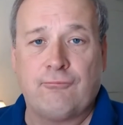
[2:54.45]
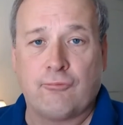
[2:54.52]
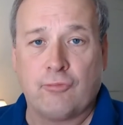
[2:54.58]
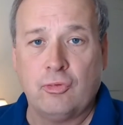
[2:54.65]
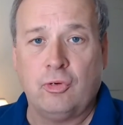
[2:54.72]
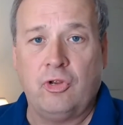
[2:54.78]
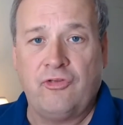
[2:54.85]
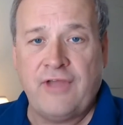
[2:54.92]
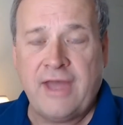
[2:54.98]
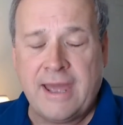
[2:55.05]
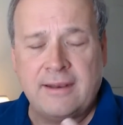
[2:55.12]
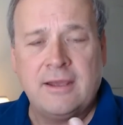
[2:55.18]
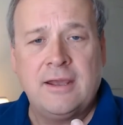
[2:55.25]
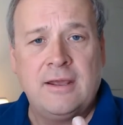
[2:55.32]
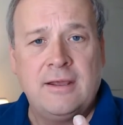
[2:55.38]
rule
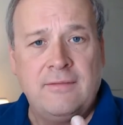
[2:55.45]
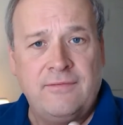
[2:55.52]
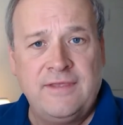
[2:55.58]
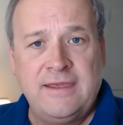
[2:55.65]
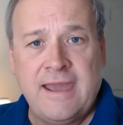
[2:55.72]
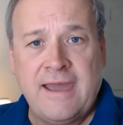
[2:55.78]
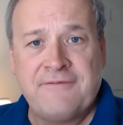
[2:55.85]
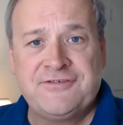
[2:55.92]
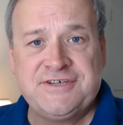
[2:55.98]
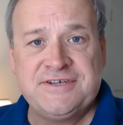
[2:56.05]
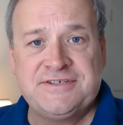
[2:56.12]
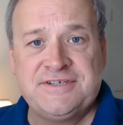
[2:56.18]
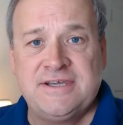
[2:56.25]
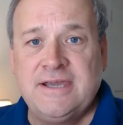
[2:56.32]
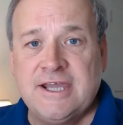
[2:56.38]
that the
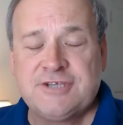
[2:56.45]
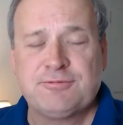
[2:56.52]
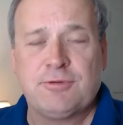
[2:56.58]
FCC is